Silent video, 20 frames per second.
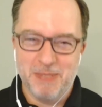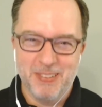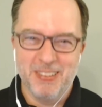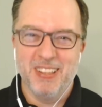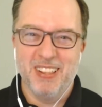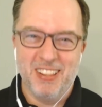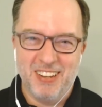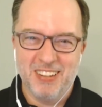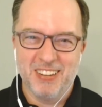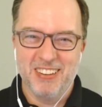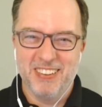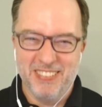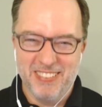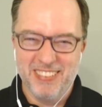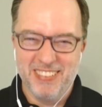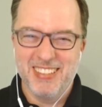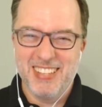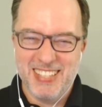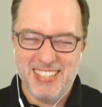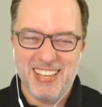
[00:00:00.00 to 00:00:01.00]
along
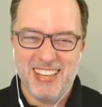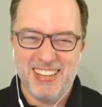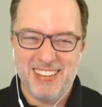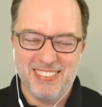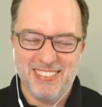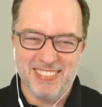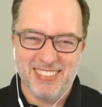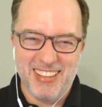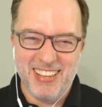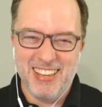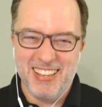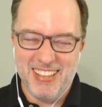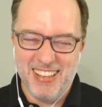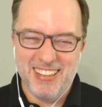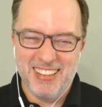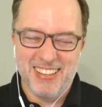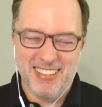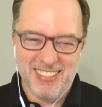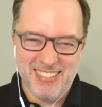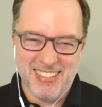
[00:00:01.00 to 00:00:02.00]
with itself.
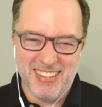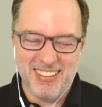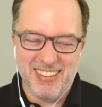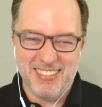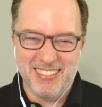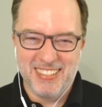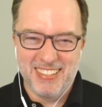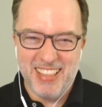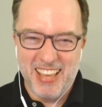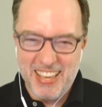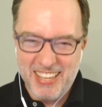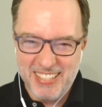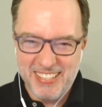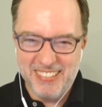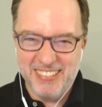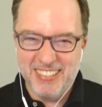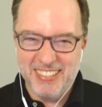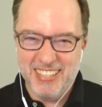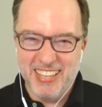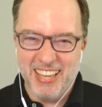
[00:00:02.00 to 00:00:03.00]
So thank
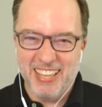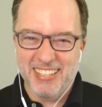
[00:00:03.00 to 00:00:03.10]
you again.